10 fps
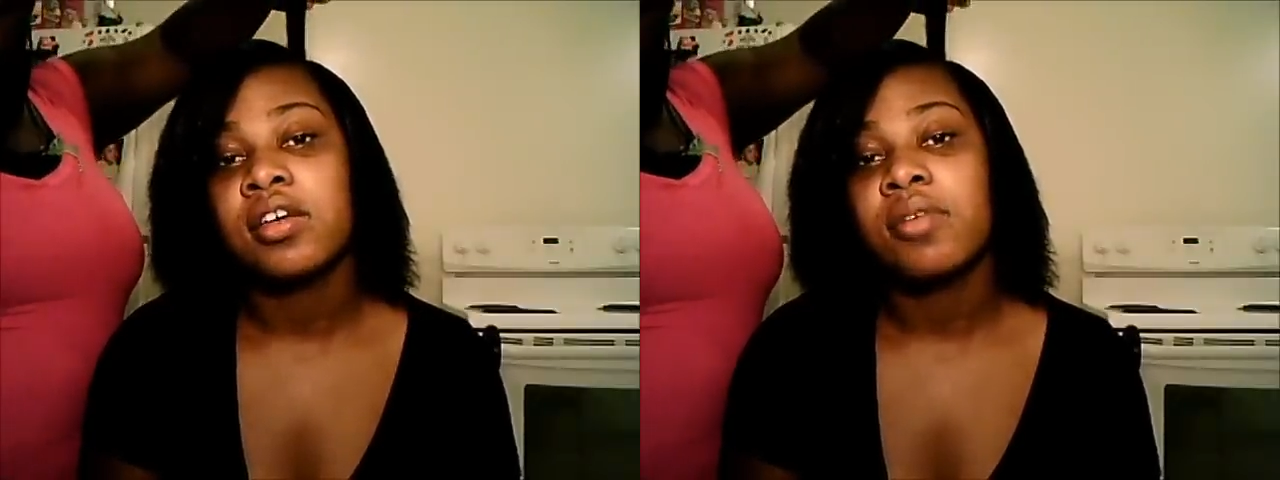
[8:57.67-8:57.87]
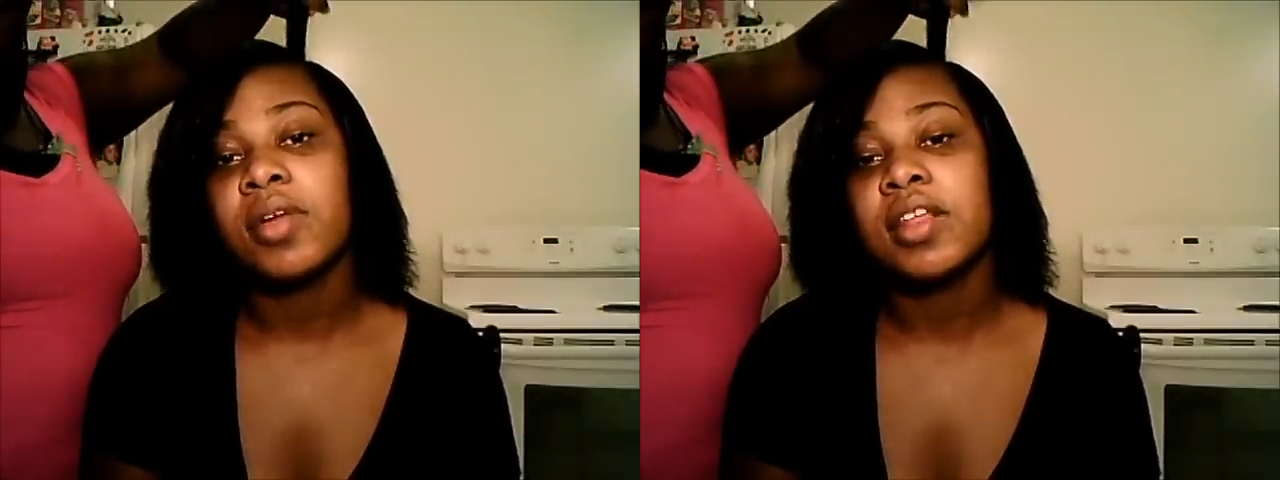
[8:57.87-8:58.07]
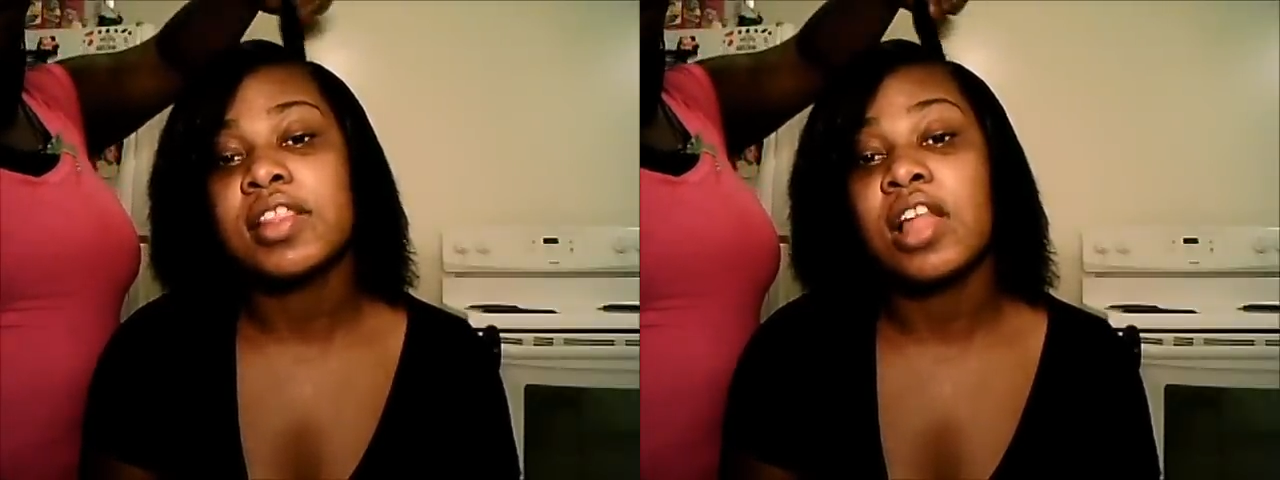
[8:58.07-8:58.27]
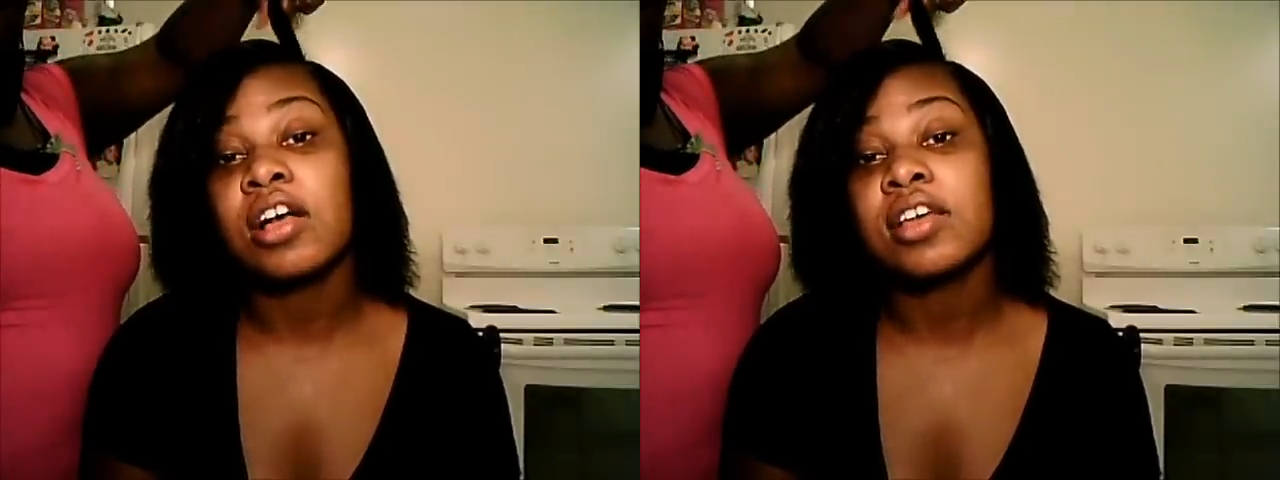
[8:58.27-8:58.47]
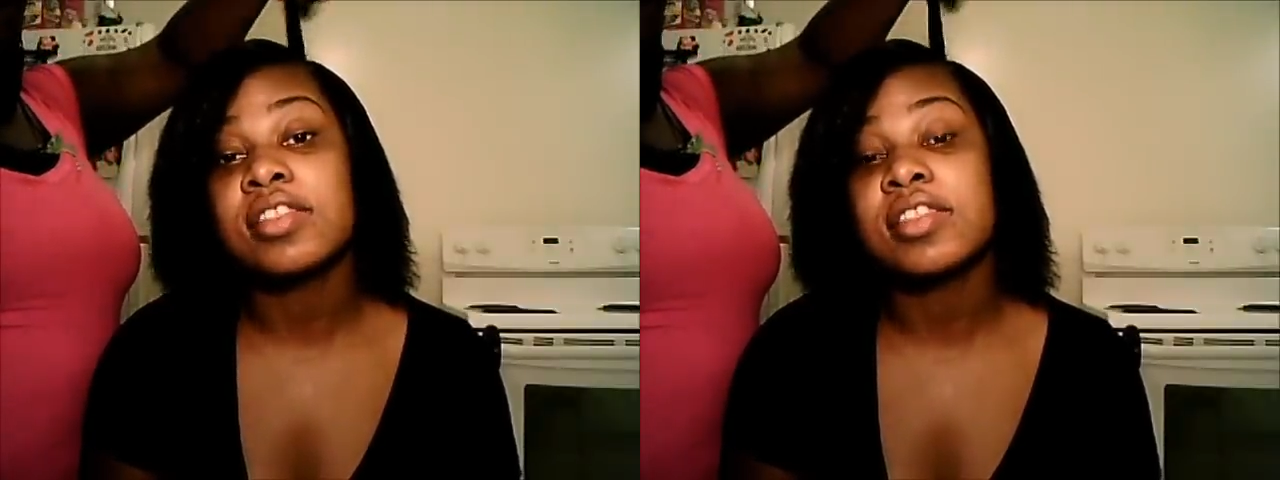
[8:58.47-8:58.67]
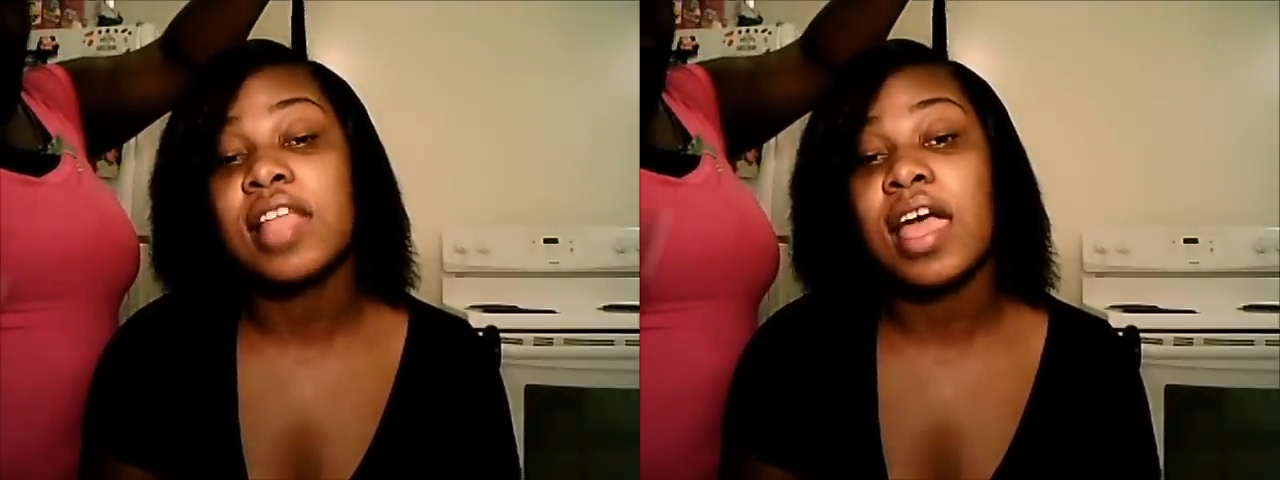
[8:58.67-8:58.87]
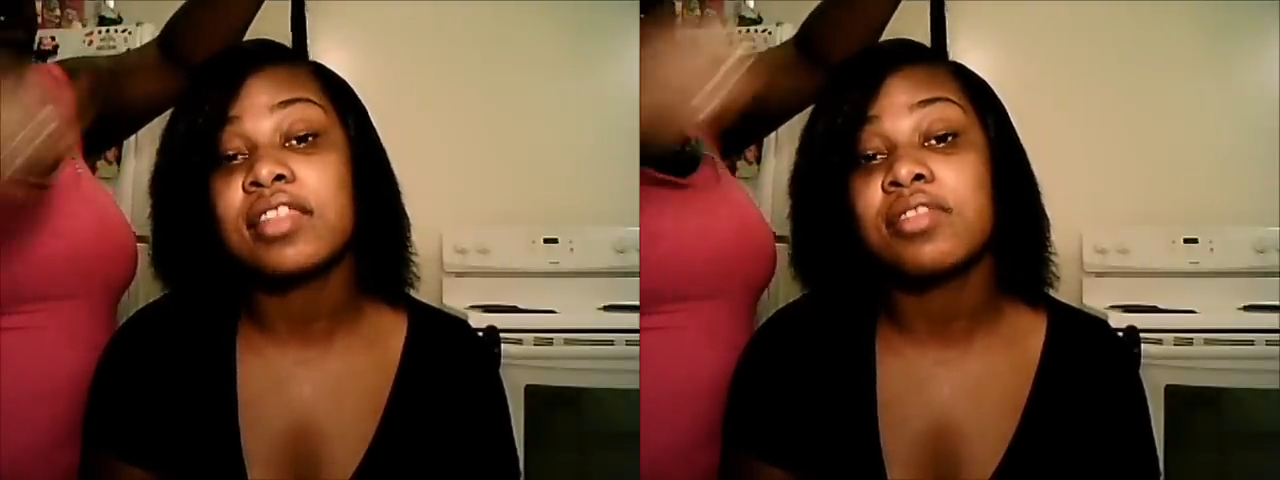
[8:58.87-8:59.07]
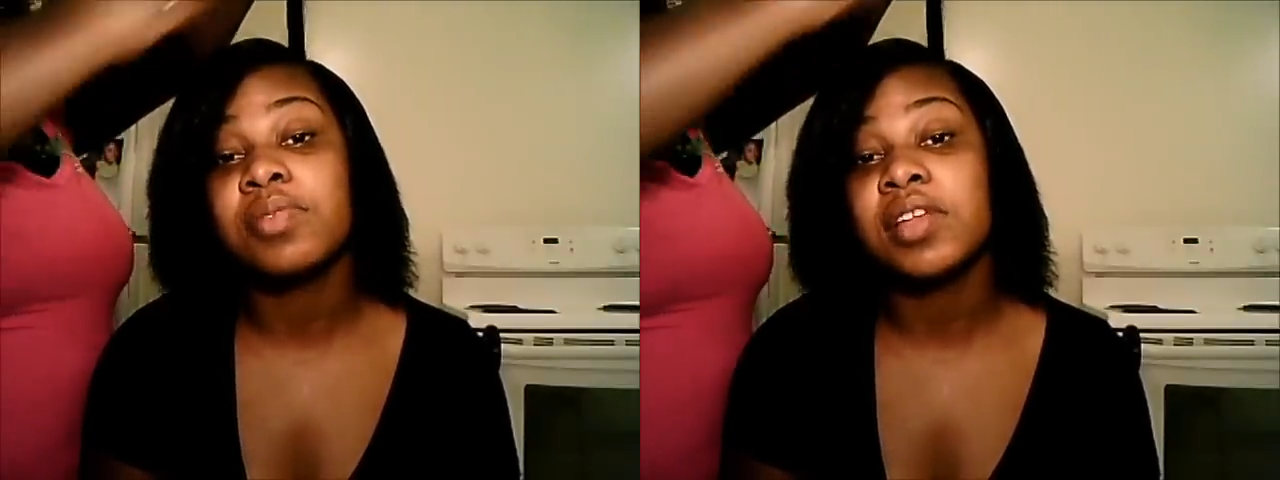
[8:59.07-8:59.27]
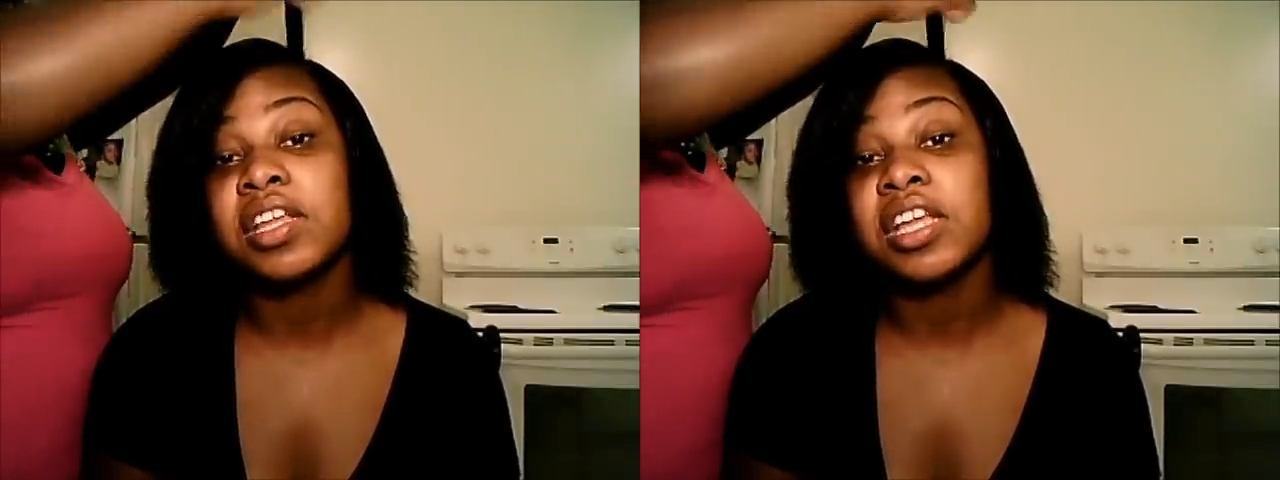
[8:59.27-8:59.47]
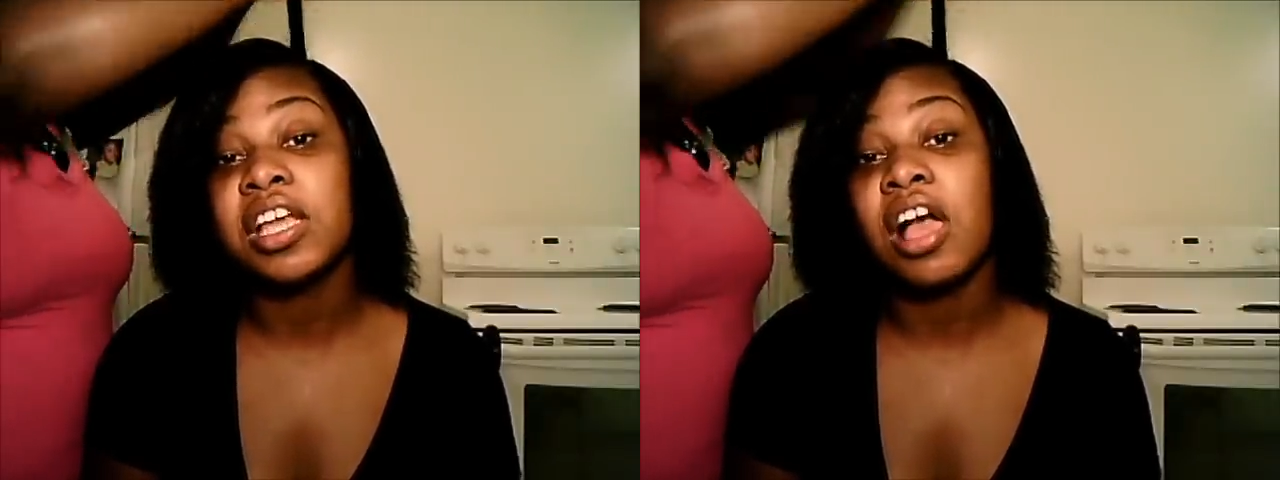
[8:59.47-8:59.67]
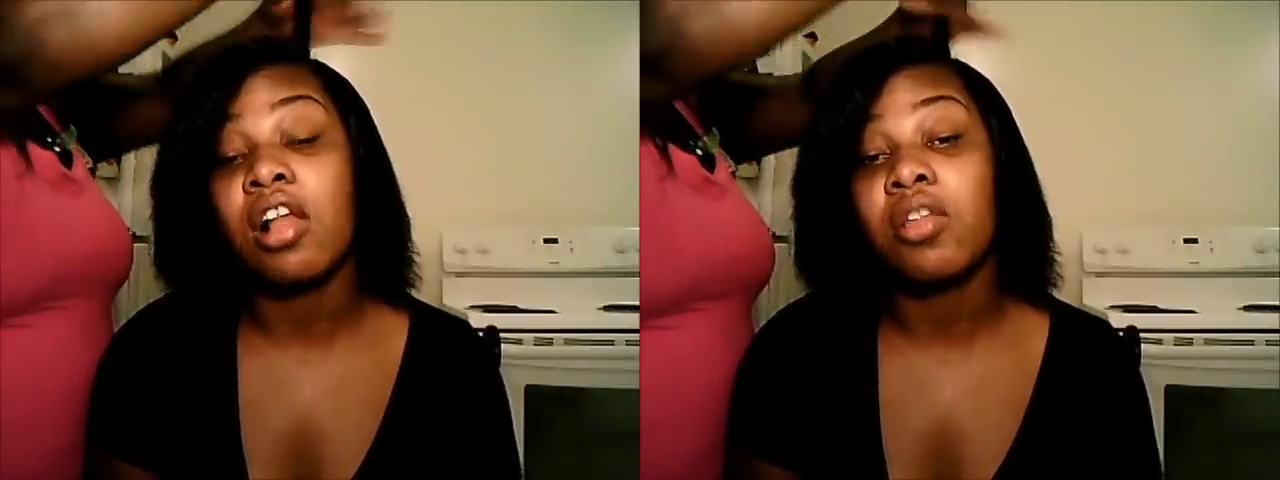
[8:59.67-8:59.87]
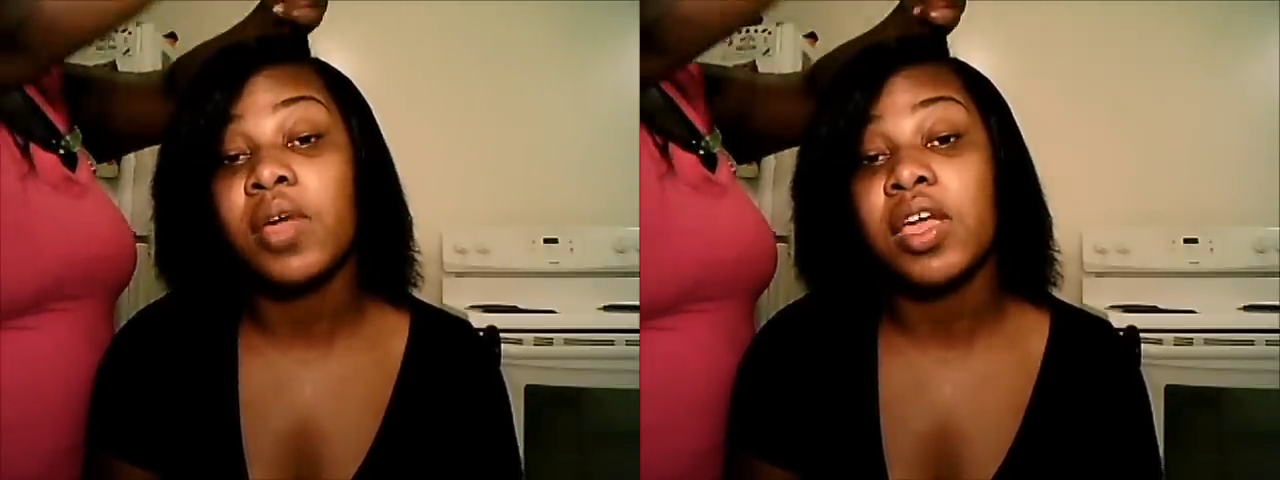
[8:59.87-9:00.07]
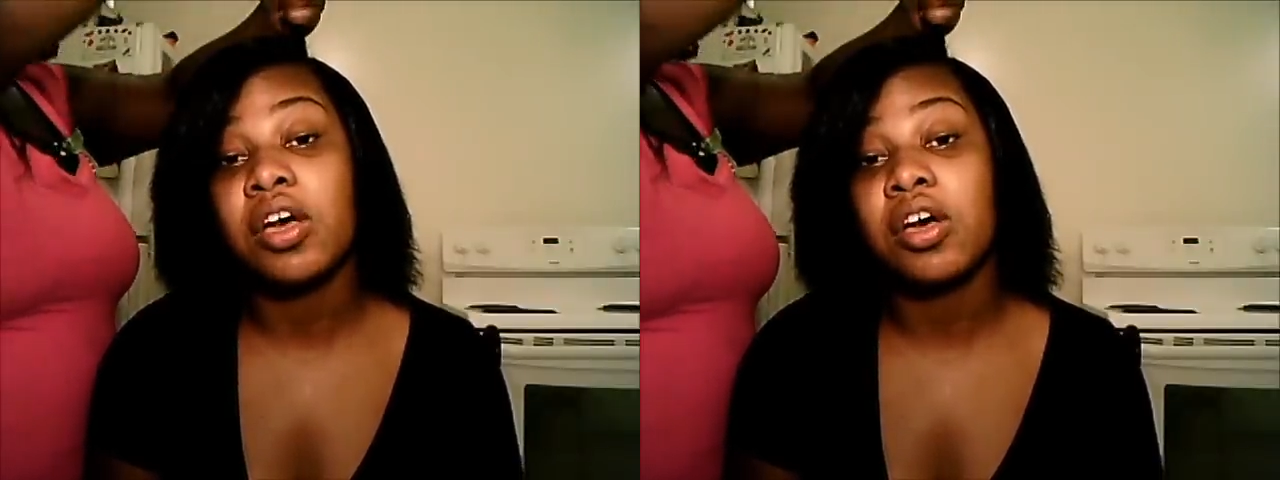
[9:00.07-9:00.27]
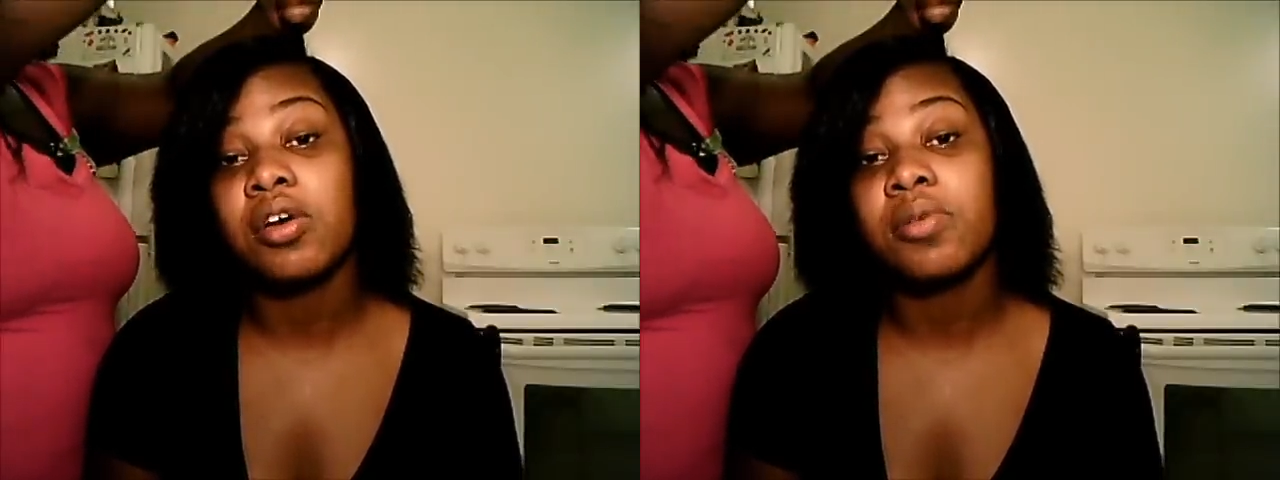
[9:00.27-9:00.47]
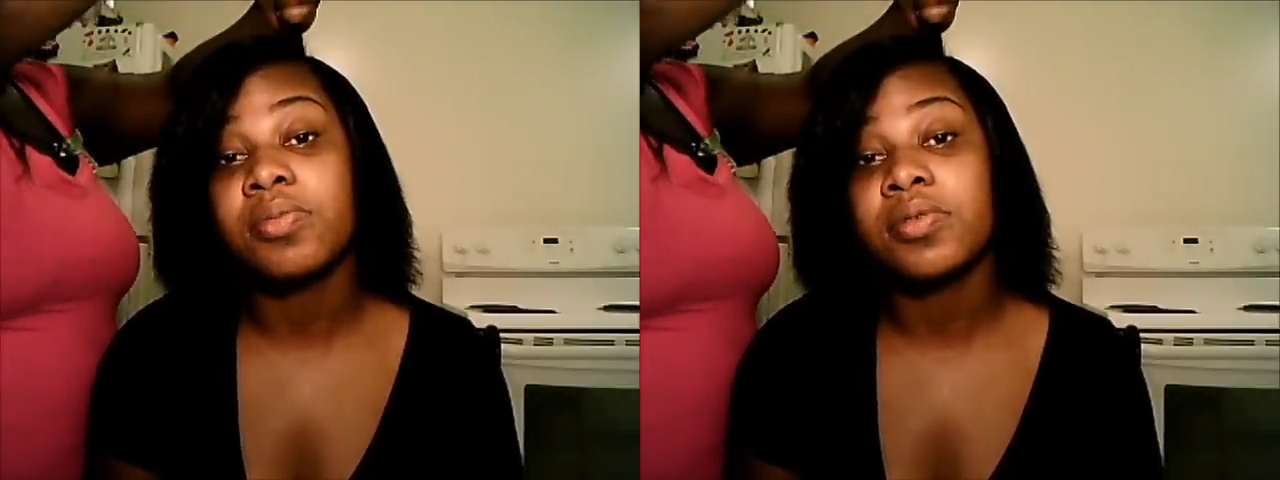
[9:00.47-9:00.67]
But as long as it's not splitting all the way up